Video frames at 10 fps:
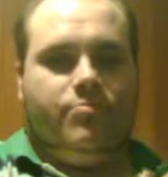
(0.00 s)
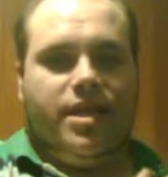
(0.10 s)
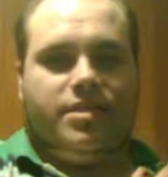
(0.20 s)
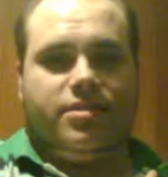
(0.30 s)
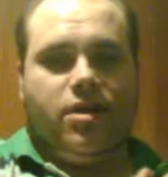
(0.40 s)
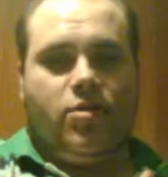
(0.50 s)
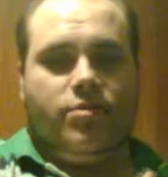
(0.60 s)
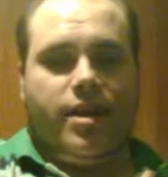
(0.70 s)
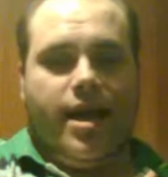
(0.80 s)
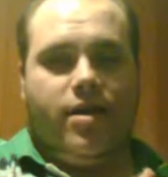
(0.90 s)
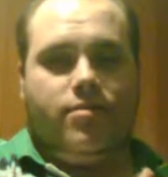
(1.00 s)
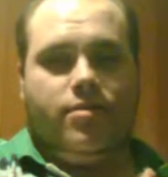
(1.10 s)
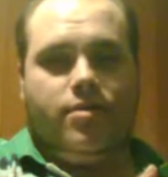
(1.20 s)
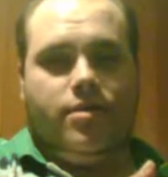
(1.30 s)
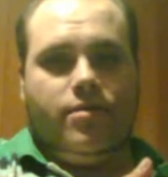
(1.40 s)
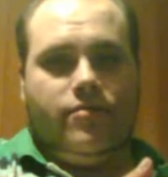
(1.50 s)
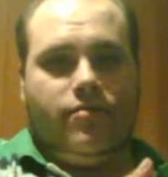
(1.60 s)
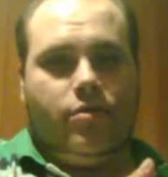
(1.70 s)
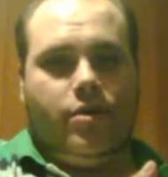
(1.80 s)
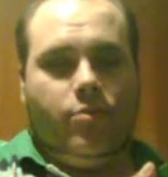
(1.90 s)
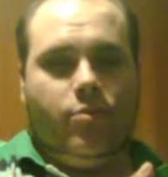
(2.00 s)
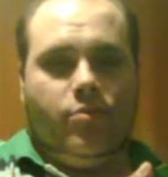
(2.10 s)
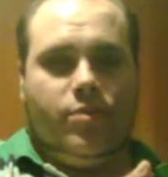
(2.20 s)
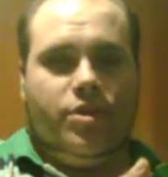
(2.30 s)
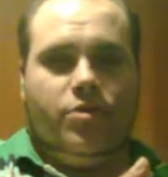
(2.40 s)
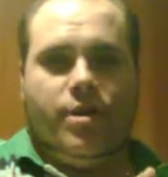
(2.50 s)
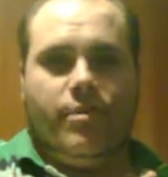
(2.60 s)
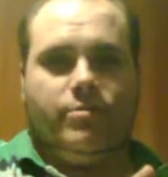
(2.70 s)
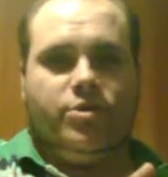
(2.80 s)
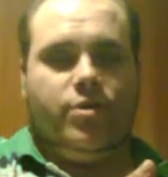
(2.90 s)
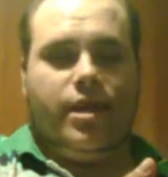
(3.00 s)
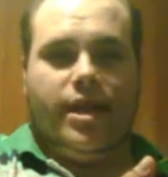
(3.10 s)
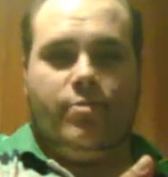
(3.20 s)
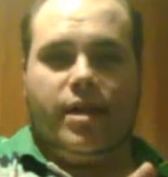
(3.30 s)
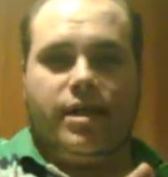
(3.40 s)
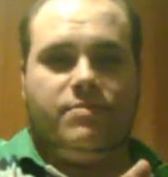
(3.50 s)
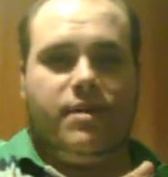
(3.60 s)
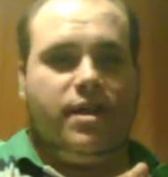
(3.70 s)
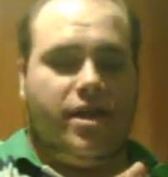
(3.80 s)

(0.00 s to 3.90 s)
be slowed down for when you come up to like a blind spot,